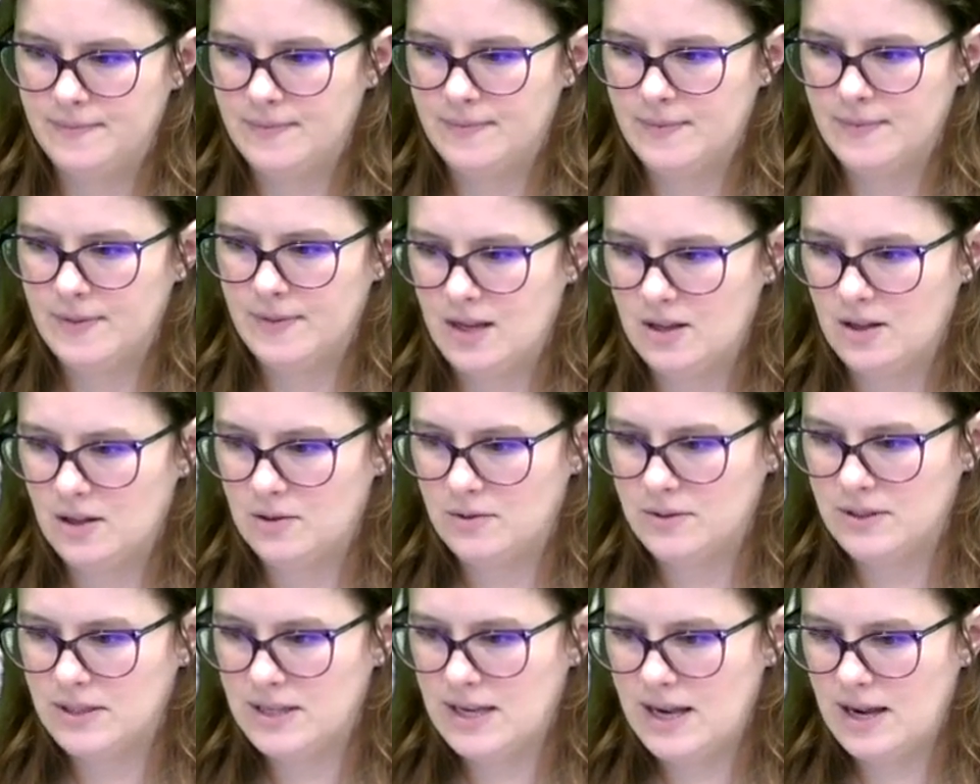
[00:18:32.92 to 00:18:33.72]
And
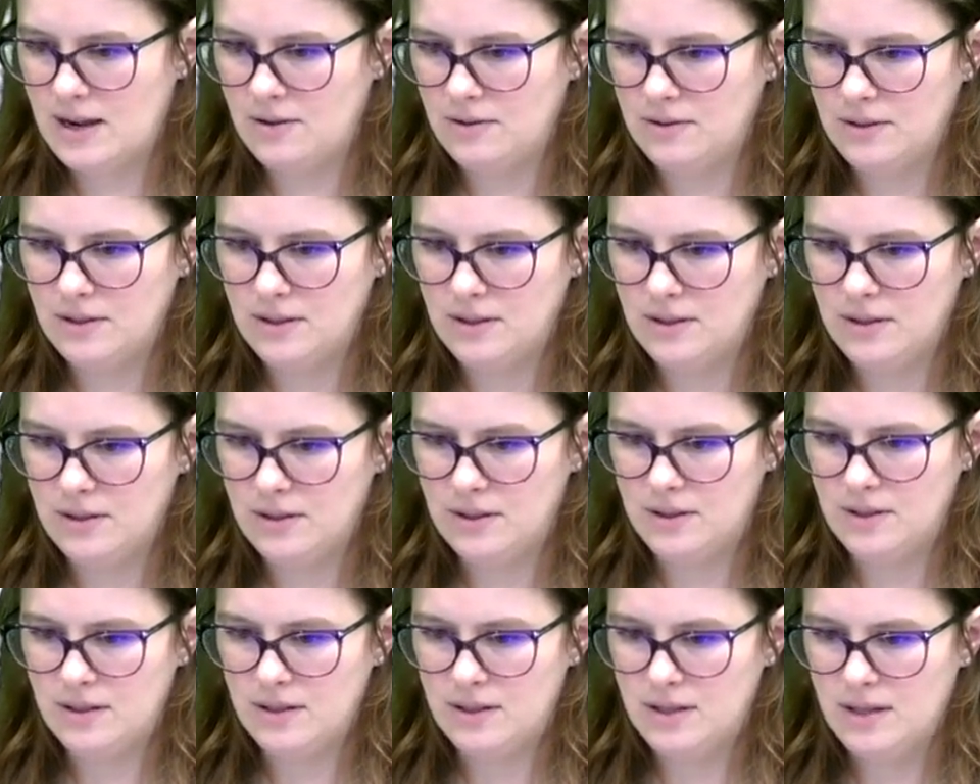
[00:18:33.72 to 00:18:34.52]
close it out.
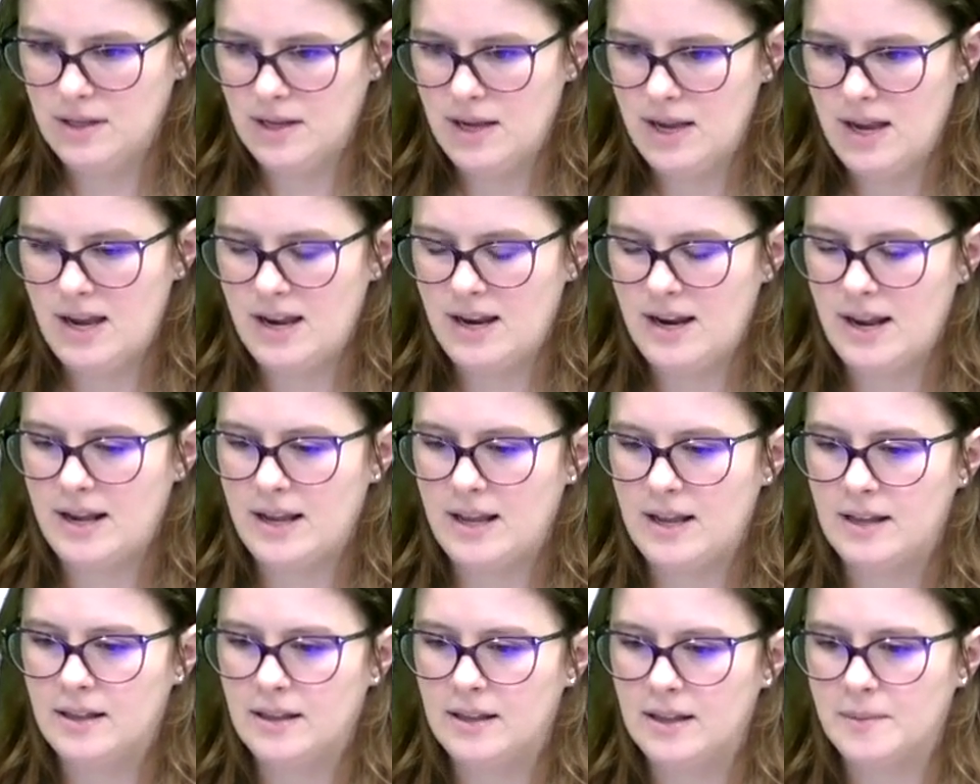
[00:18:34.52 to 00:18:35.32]
And I
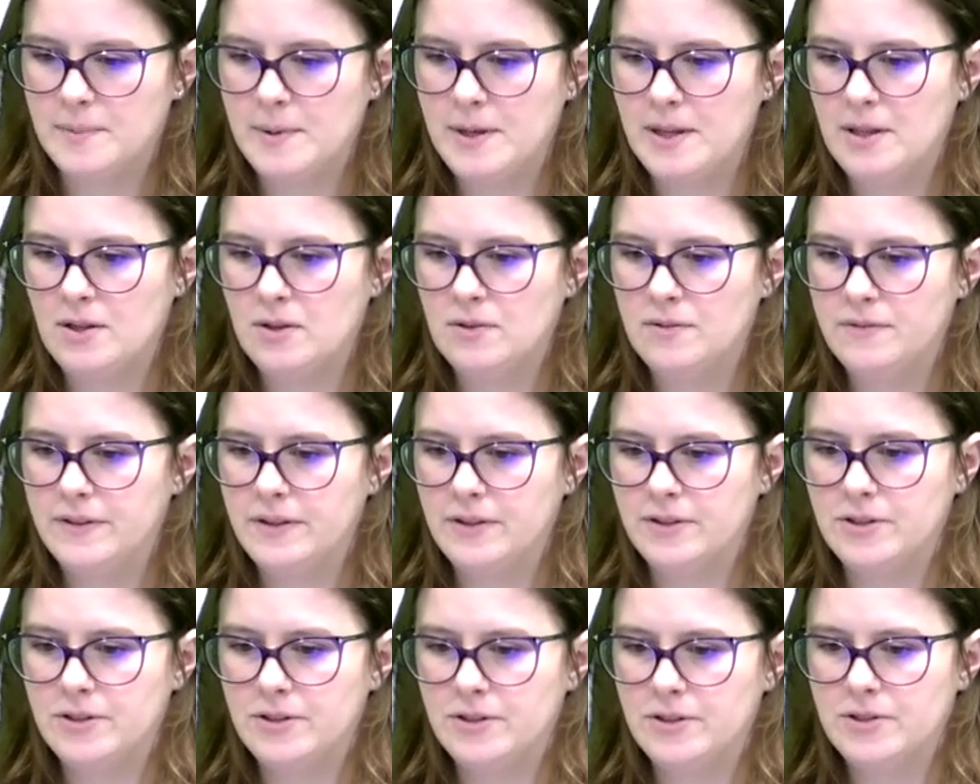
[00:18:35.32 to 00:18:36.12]
can click my little
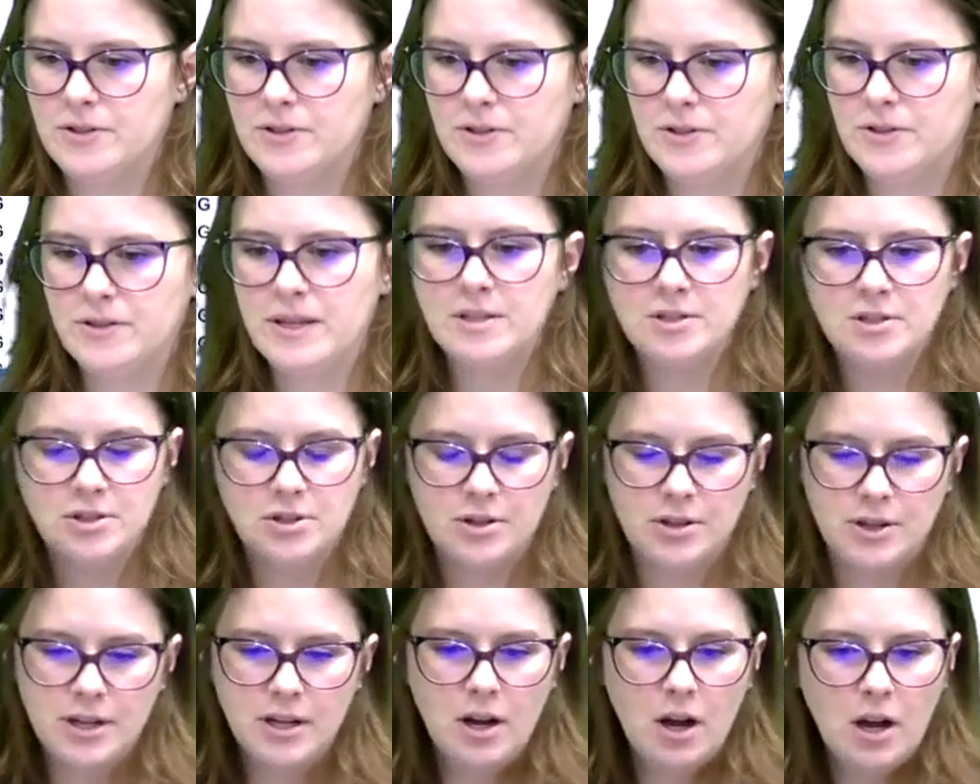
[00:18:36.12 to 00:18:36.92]
filter then to turn
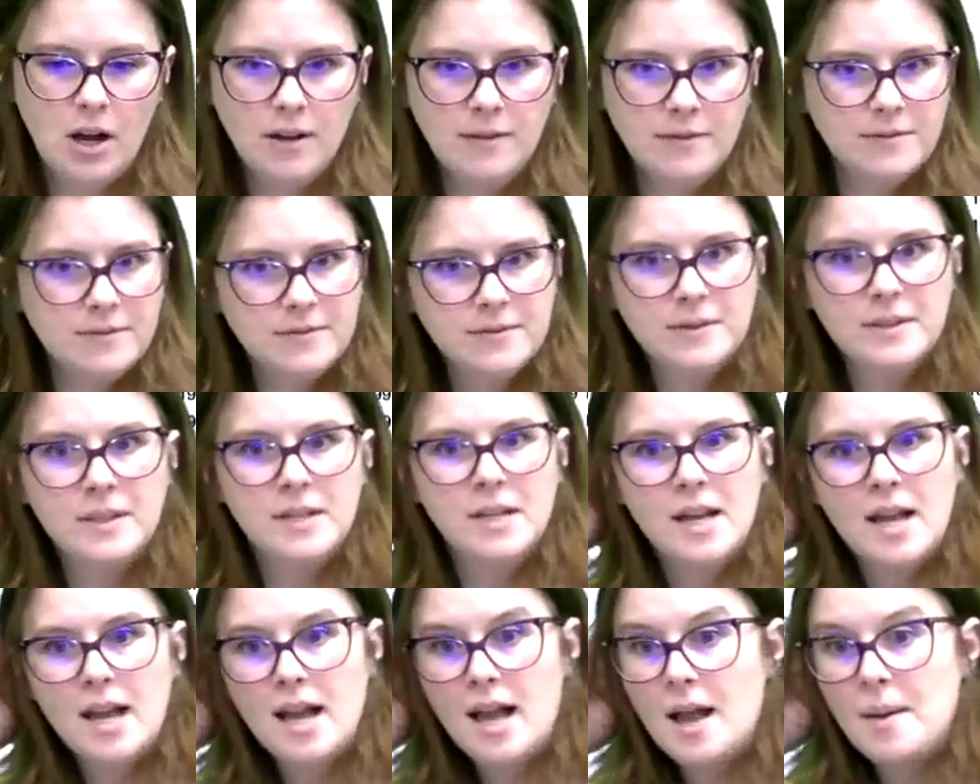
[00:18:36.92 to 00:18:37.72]
it off.
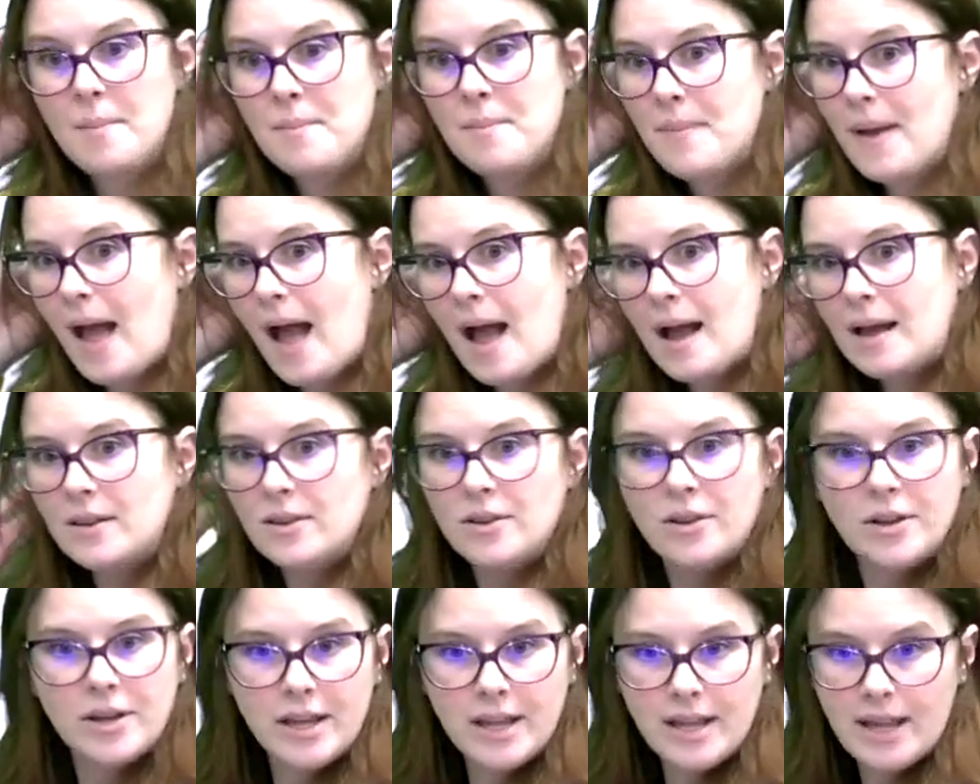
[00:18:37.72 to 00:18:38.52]
I'm back
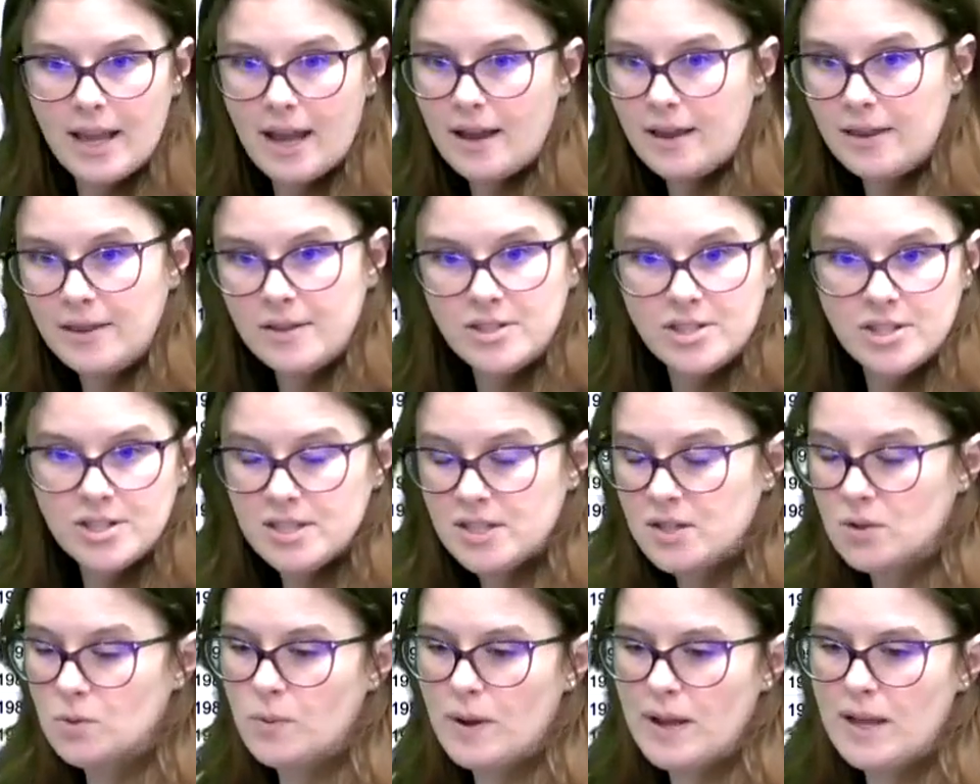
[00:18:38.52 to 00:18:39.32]
looking at
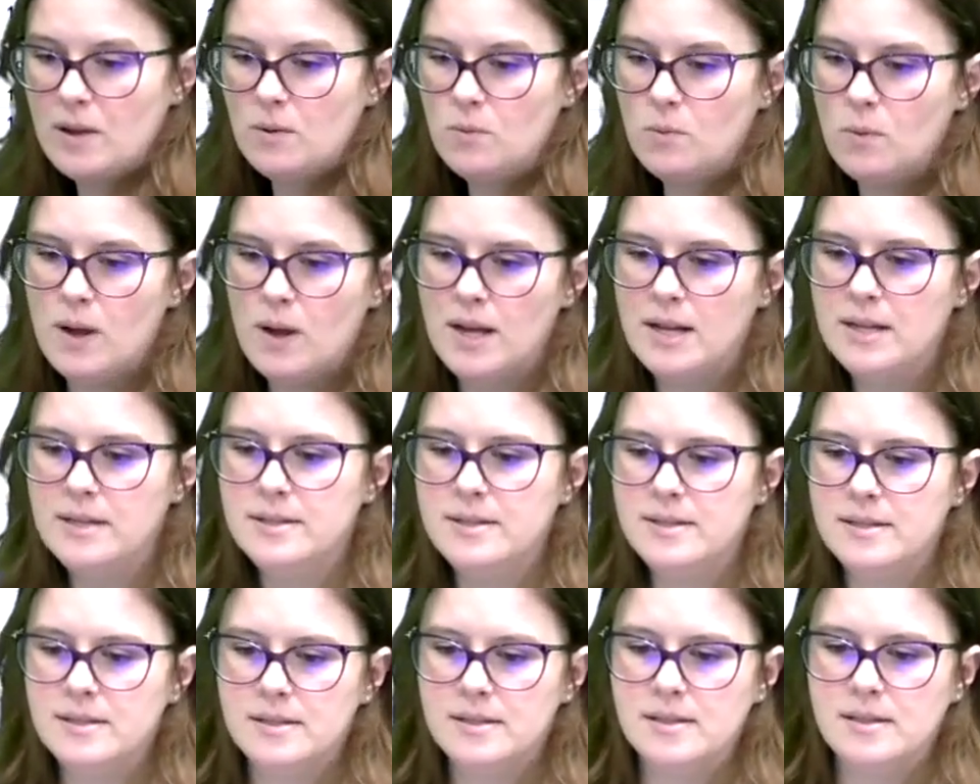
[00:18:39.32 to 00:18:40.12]
just the way it
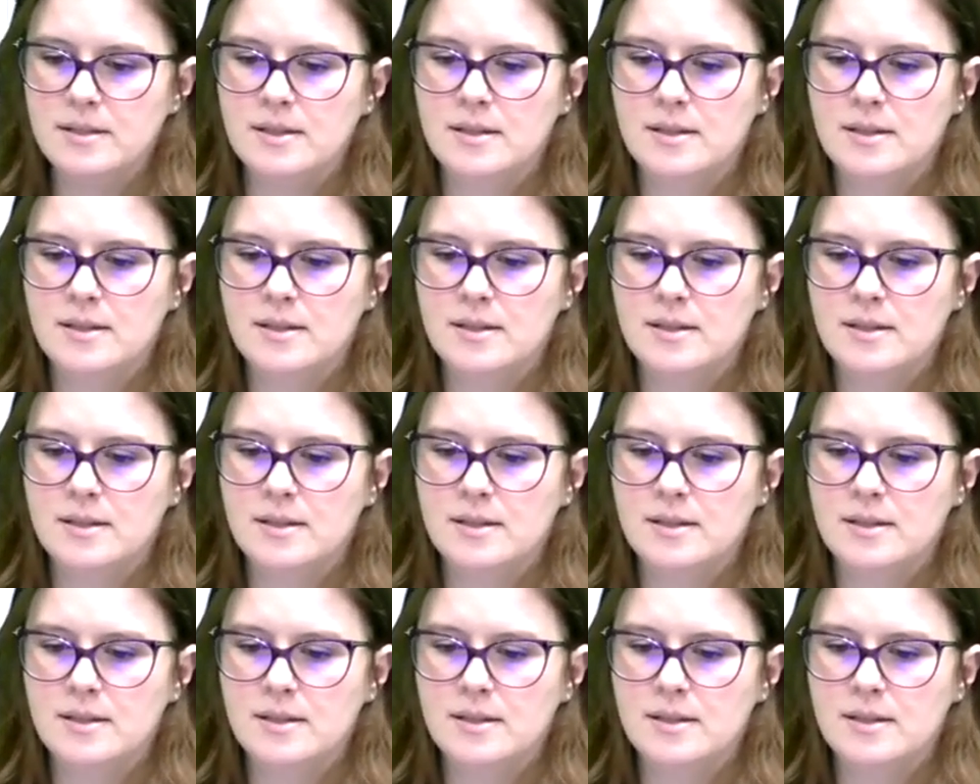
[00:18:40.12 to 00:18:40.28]
was.